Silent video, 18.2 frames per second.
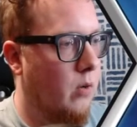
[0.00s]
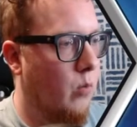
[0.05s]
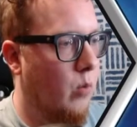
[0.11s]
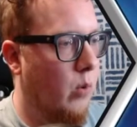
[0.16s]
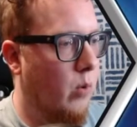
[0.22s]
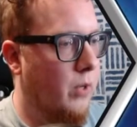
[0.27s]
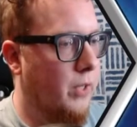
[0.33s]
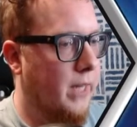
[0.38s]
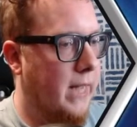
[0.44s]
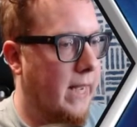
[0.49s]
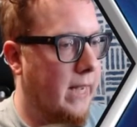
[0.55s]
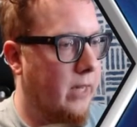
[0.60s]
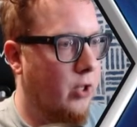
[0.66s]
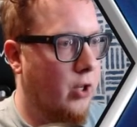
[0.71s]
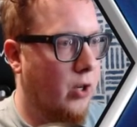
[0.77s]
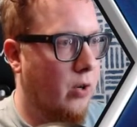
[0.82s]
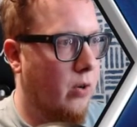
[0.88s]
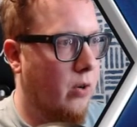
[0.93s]
was that,
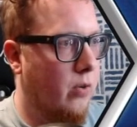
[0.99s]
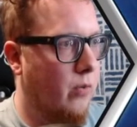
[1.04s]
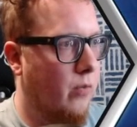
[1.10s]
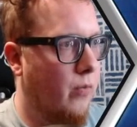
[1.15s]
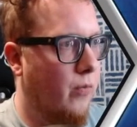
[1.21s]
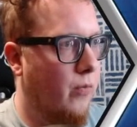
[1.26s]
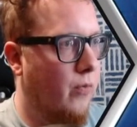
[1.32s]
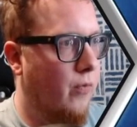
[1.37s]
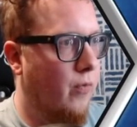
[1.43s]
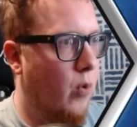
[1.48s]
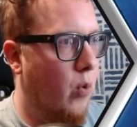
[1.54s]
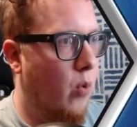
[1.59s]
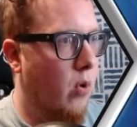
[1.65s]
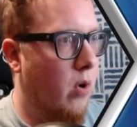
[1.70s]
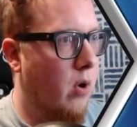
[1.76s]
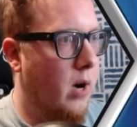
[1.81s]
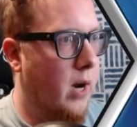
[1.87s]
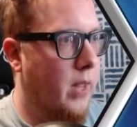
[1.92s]
turn
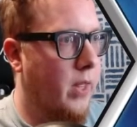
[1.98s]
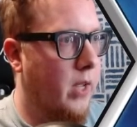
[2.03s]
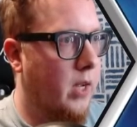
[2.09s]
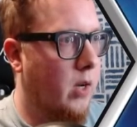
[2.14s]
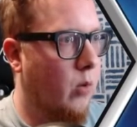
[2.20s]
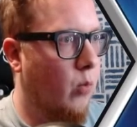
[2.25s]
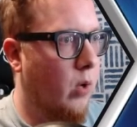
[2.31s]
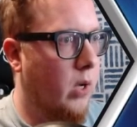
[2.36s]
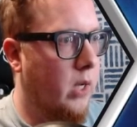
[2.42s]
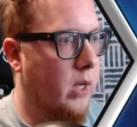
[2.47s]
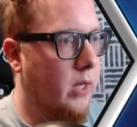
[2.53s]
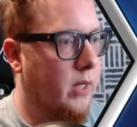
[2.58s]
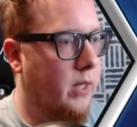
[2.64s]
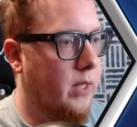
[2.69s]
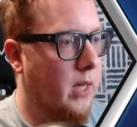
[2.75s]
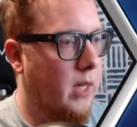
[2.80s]
4, I think it was.